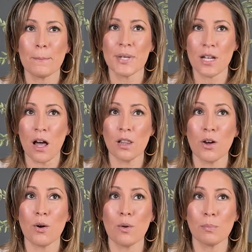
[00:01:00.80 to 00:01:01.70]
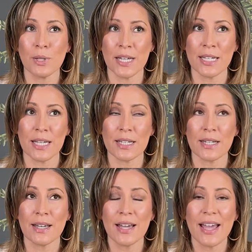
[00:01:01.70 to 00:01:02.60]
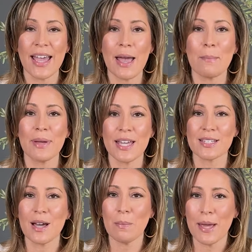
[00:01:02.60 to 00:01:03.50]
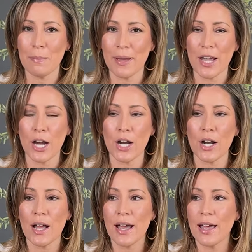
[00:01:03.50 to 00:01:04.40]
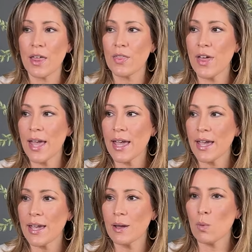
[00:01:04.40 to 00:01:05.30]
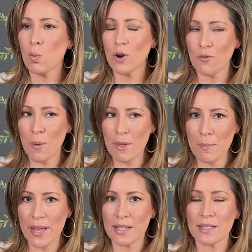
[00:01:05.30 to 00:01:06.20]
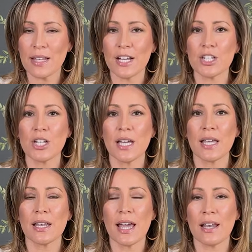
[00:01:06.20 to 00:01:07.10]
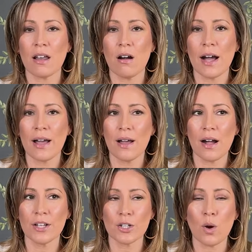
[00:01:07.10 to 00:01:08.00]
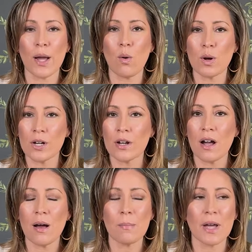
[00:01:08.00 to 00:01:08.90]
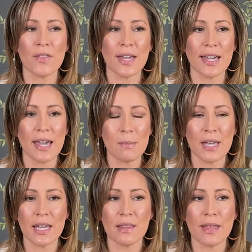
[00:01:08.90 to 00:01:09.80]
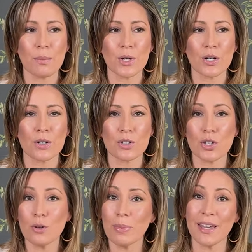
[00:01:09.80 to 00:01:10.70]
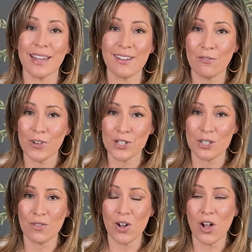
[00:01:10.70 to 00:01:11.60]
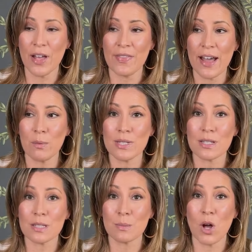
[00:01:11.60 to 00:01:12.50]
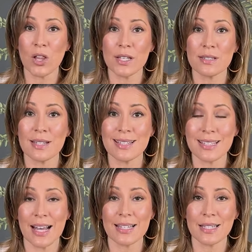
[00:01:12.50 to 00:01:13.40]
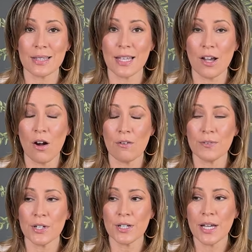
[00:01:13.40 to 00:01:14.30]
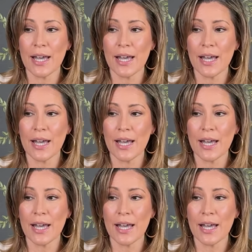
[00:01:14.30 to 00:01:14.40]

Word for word: Manolo Blahnik and picked up a pair. They were from the men's section and I ordered them. They came in, they were too big, first of all, and that was the smallest size that they offered.